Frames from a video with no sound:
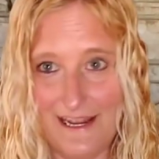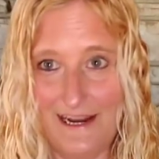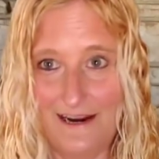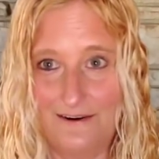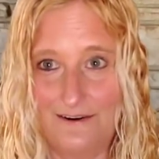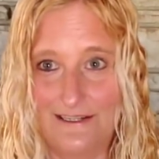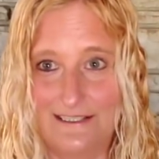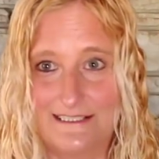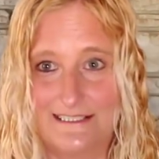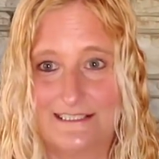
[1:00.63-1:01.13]

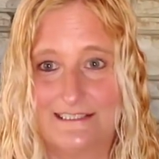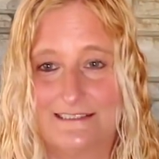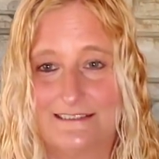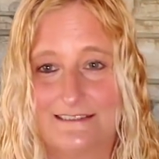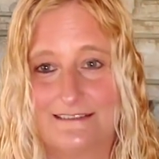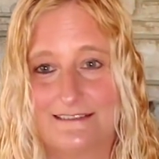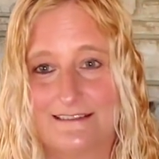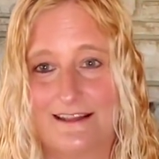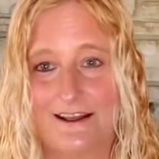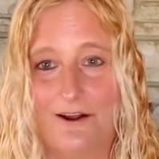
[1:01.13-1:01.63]
carrots
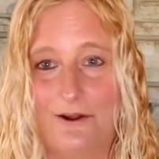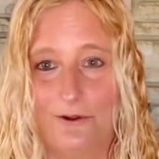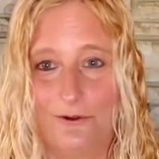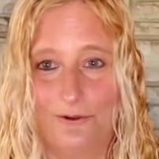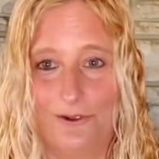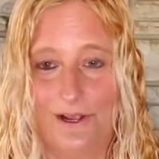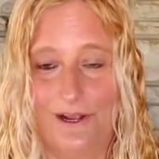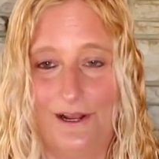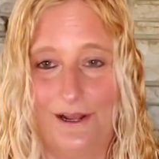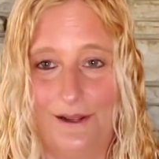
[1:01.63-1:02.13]
and the
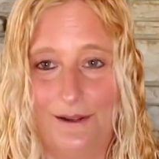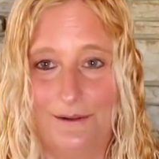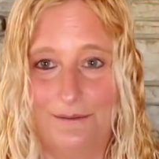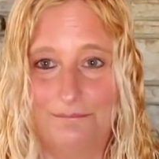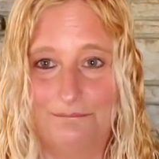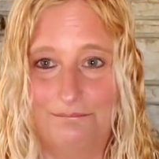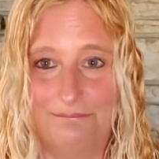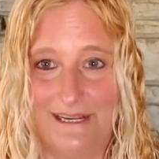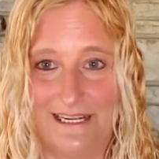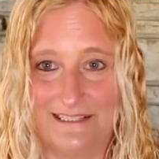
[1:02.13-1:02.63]
whole
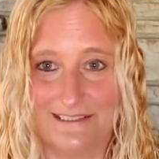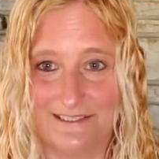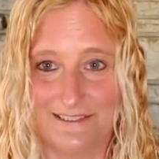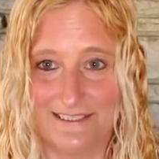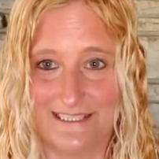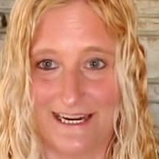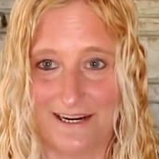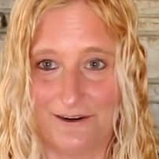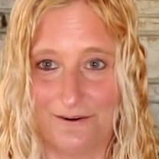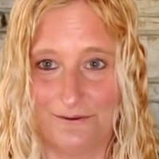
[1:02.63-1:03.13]
mantle
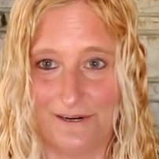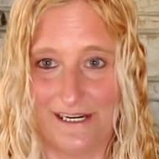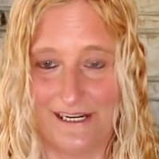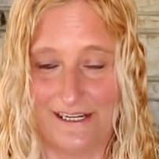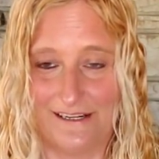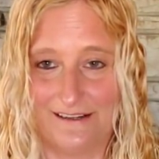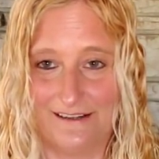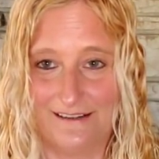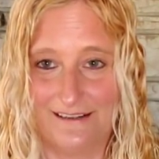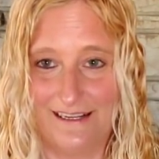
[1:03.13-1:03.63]

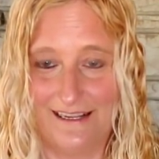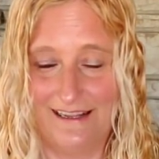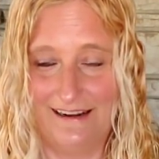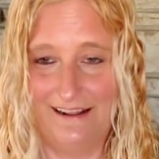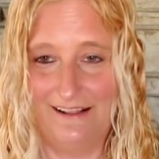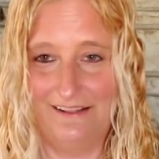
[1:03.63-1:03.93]
decorated. And